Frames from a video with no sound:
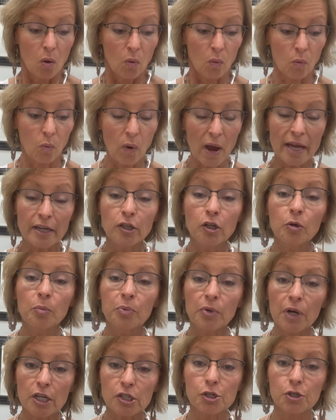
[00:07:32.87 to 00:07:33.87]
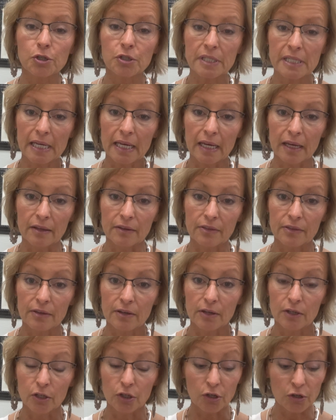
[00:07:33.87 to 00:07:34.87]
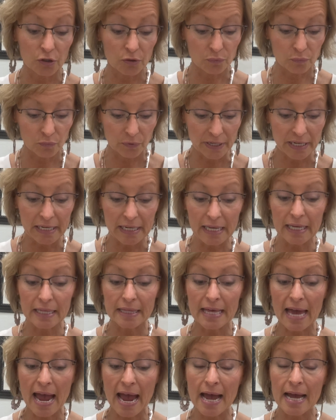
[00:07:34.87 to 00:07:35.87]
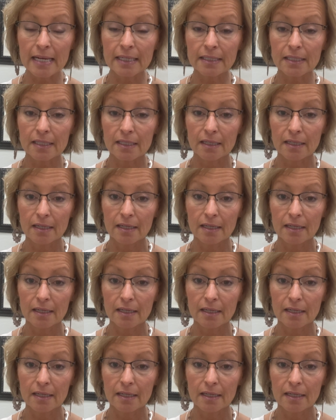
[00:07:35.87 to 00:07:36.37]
When you brush your teeth, you're reading that,